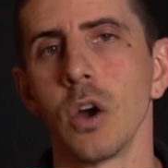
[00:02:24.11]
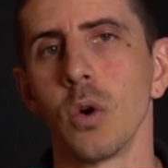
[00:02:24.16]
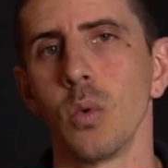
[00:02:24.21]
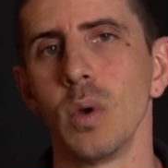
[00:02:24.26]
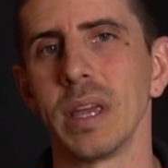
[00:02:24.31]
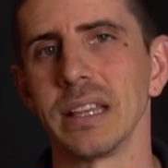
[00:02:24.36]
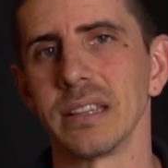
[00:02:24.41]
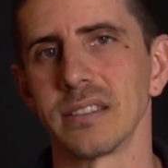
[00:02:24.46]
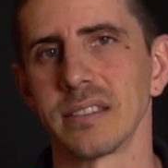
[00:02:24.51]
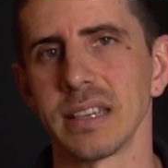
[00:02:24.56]

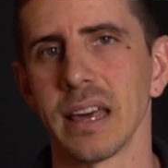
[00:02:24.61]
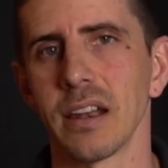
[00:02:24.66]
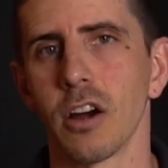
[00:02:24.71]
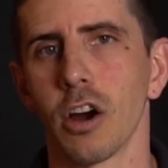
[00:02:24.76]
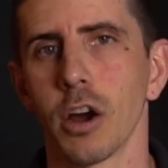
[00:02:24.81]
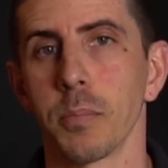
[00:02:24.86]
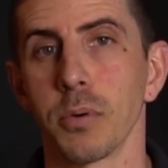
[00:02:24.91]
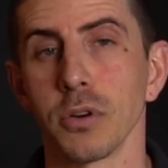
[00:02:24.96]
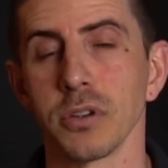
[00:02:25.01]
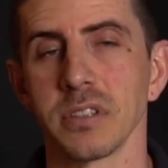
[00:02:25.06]
We can set
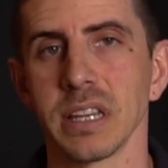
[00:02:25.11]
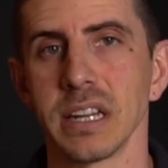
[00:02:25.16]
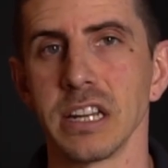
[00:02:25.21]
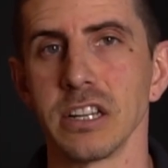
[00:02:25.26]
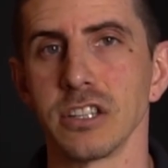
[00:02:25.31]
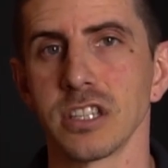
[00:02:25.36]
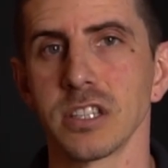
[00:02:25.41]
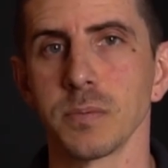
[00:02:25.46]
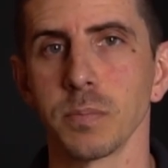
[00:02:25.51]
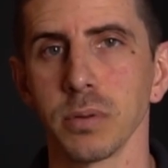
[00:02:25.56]
our
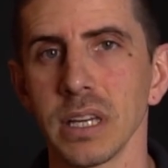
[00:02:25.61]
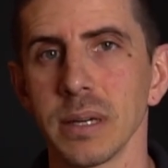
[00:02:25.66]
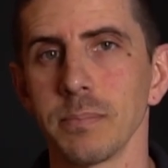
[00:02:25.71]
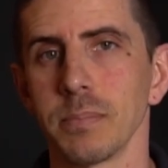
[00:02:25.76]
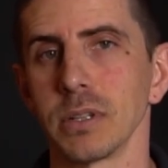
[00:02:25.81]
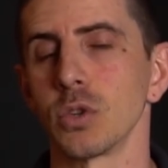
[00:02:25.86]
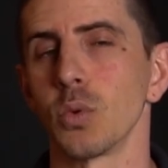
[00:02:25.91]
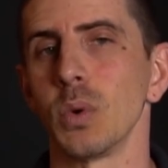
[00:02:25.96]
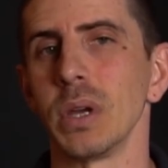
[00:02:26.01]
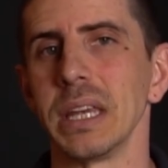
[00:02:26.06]
percentage split
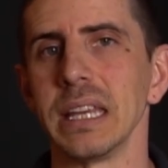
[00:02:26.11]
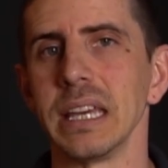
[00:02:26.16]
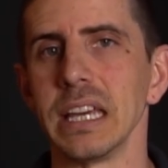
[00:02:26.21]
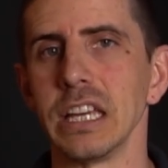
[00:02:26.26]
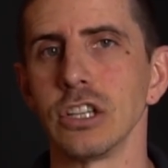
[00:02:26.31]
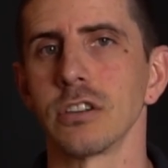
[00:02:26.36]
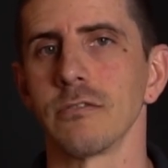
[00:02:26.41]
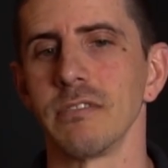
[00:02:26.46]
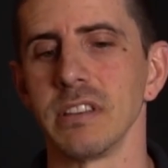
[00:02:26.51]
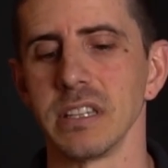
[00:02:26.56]
between
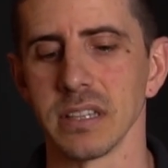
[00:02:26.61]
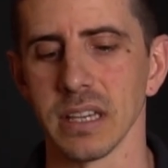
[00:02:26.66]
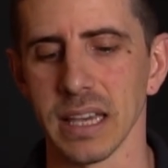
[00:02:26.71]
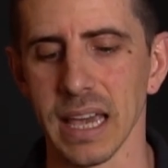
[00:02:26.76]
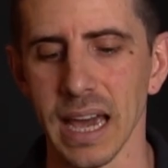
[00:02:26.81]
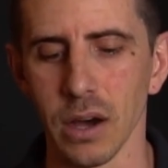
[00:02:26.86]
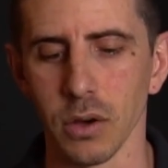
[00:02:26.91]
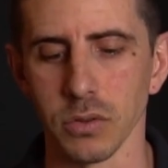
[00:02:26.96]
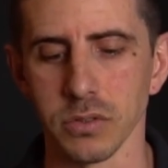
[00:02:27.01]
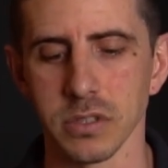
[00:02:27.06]
each of these
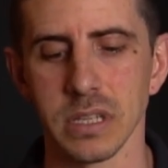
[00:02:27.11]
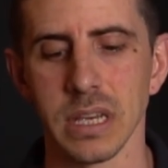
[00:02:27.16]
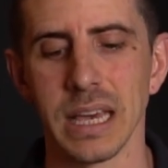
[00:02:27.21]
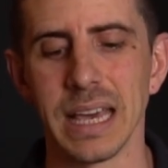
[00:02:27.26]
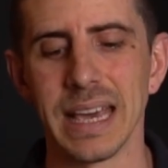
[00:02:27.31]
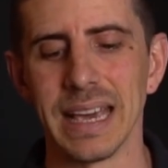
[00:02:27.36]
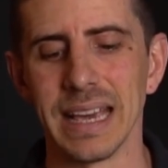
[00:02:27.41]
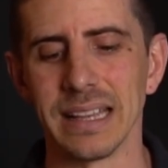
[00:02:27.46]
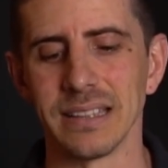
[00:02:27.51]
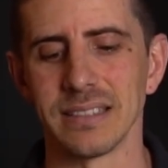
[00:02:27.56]
accounts
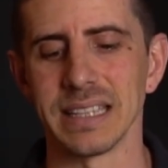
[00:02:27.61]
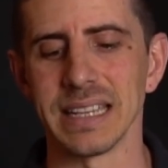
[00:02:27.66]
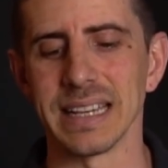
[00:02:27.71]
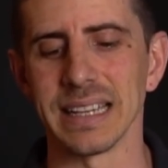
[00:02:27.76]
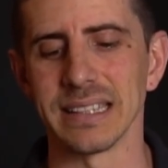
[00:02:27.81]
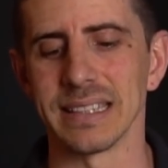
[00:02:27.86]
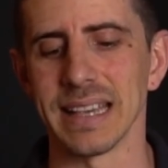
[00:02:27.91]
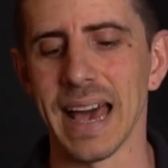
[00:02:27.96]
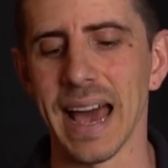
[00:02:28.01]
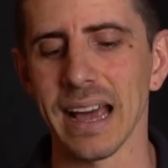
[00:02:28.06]
and see
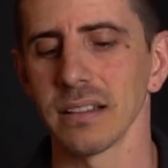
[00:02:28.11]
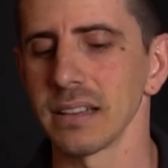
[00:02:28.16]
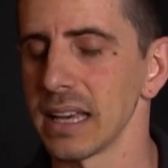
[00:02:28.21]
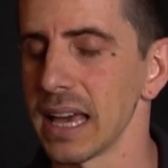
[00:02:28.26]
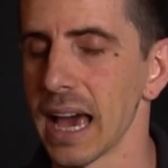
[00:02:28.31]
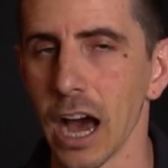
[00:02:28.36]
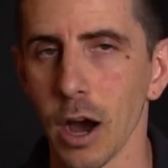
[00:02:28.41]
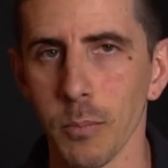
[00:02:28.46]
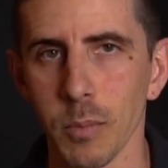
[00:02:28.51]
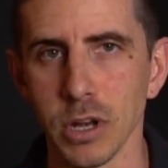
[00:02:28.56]
exactly
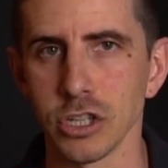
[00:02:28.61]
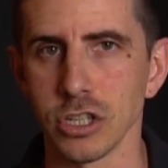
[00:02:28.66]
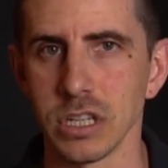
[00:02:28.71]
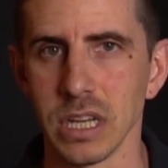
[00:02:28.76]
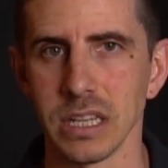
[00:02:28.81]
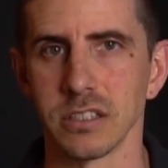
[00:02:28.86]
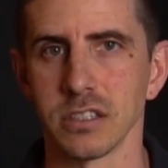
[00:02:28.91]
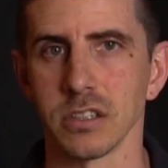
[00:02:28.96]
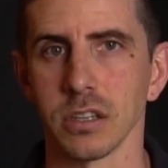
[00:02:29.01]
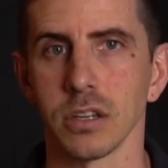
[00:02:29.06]
how much
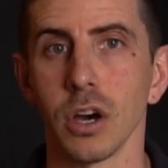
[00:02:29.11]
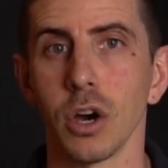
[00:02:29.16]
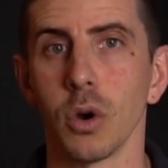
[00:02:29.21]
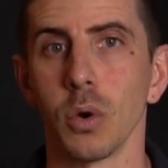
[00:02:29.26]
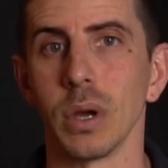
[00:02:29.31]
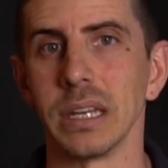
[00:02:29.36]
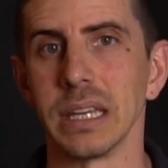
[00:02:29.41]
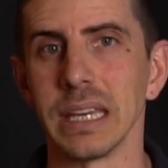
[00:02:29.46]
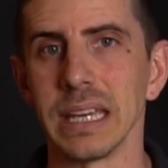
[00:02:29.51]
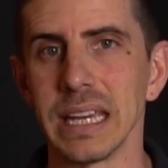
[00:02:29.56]
needs to go
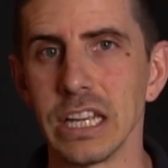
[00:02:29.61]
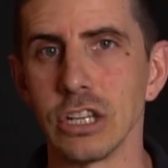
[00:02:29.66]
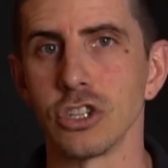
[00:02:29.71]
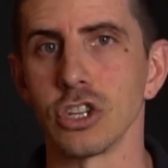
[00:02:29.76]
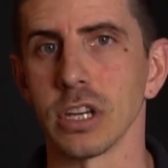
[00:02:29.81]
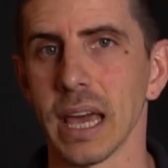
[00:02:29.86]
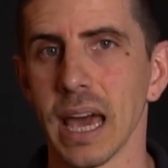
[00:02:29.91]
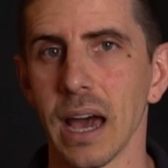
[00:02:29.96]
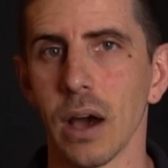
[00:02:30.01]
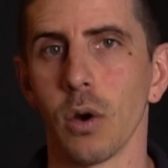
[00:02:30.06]
into each
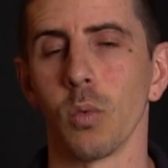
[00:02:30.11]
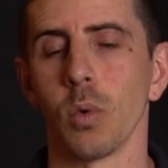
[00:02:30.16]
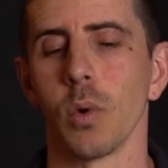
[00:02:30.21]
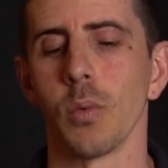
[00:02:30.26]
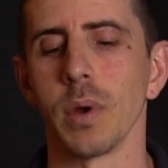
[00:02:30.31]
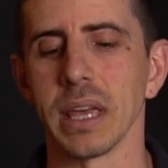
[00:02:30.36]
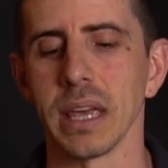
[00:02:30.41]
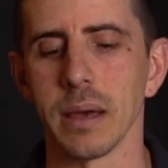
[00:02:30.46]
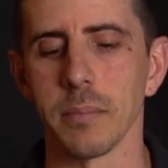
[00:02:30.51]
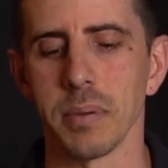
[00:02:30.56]
account when
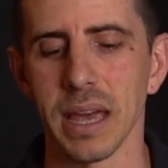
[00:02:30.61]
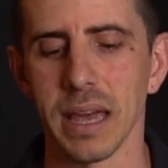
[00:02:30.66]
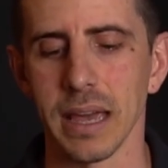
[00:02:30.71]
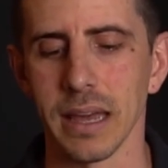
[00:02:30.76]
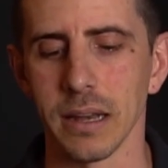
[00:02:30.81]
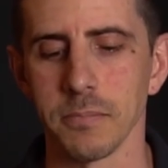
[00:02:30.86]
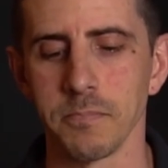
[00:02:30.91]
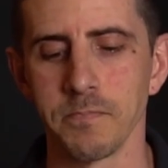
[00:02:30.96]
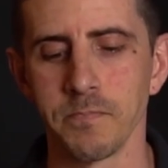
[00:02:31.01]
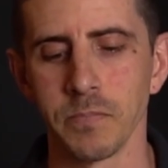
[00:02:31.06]
we get
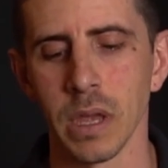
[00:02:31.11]
paid.